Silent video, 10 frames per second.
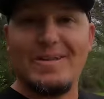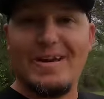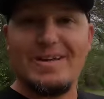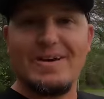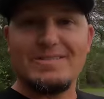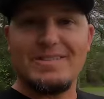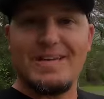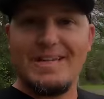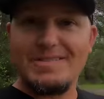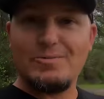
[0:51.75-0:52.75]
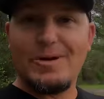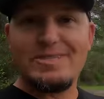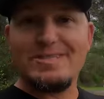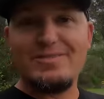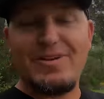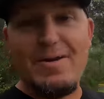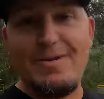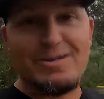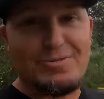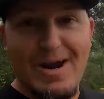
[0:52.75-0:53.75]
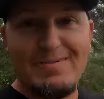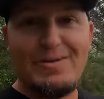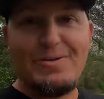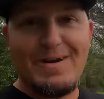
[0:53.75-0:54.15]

A lot of y'all said, let's watch this family travel